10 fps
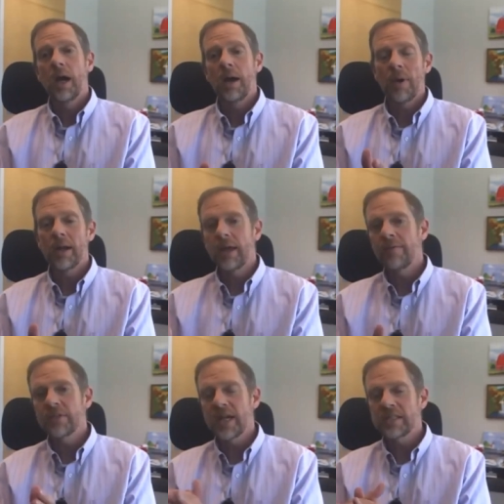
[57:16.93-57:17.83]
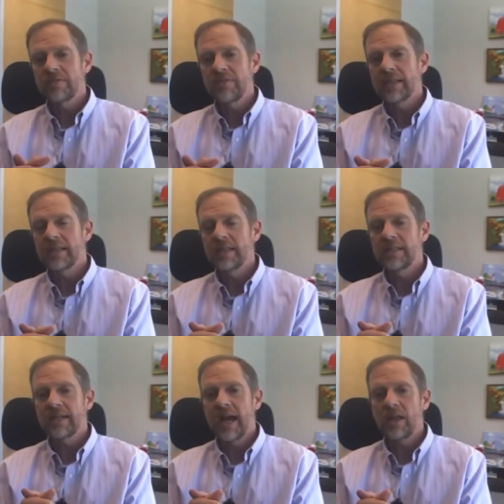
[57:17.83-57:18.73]
I want to emphasize the fact that the
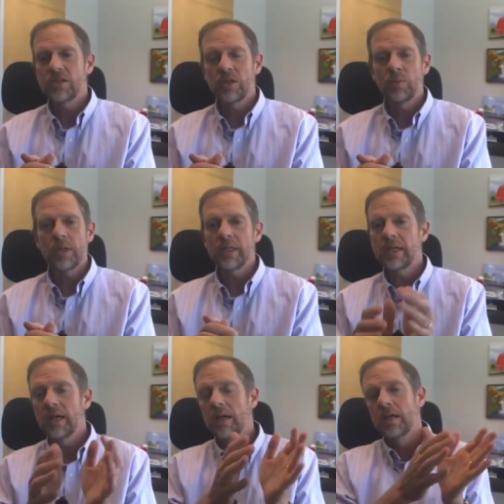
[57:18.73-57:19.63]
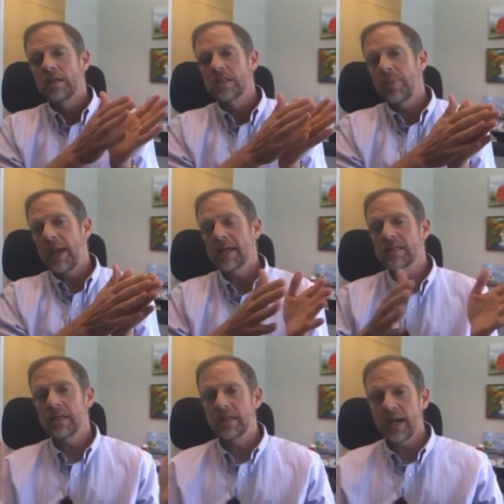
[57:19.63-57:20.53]
technology really
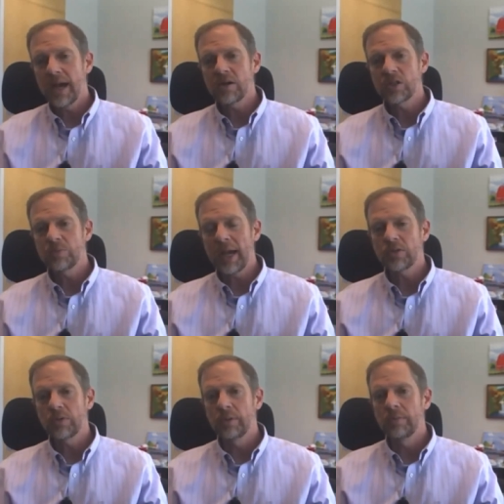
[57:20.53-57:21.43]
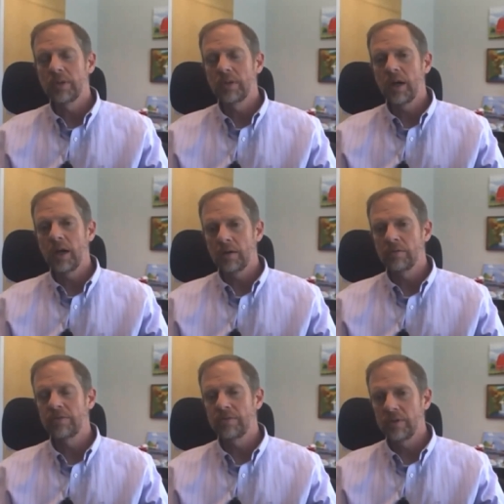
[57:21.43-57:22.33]
spans the entire spectrum
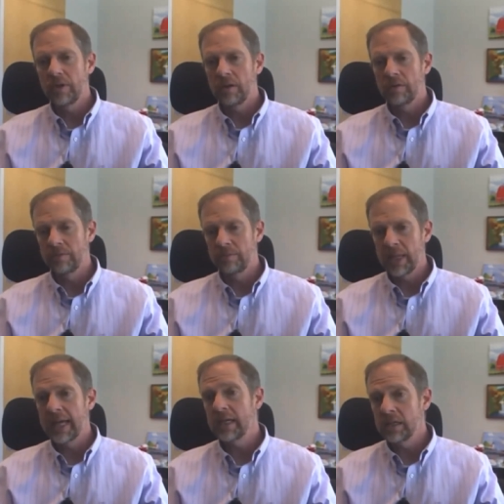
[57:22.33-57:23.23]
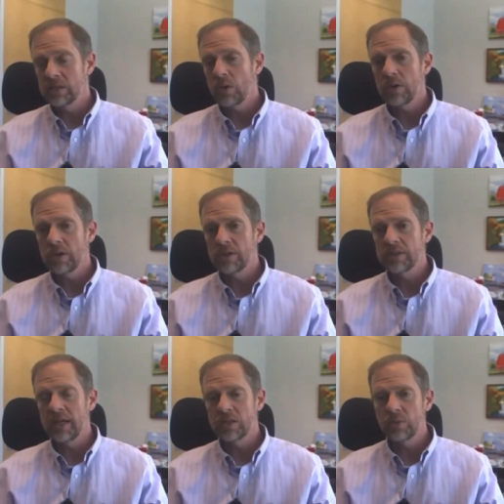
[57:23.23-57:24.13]
of, of blinding
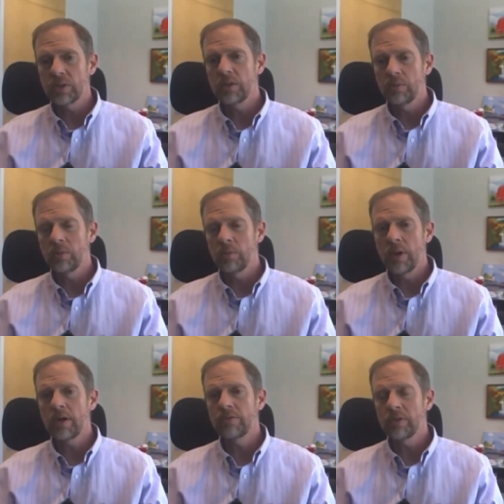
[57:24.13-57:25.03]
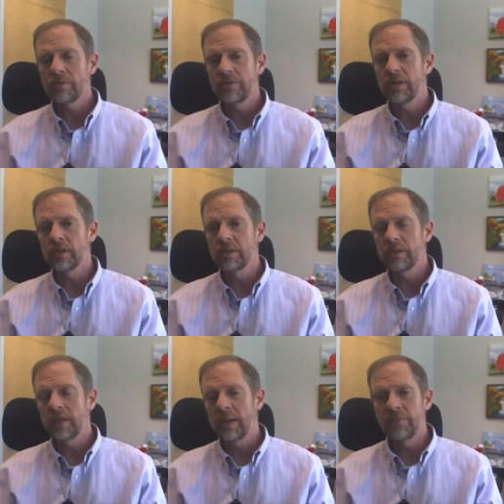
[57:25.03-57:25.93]
disorders. And it's really a, a wonderful field,
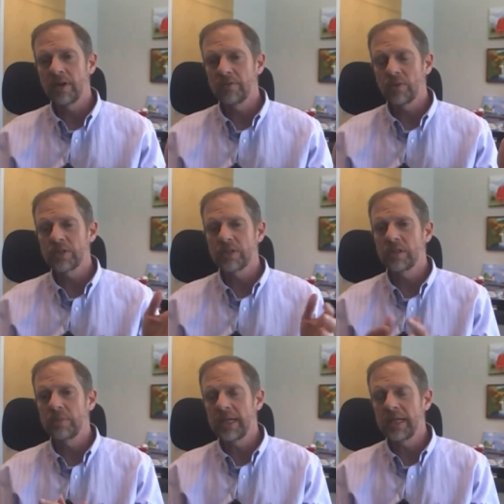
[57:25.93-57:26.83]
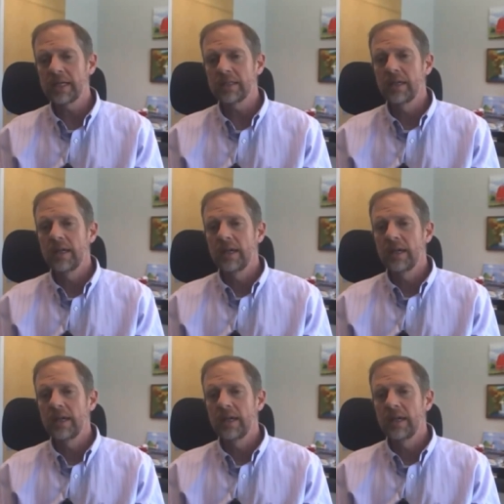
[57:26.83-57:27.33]
and I'm very fortunate to be in it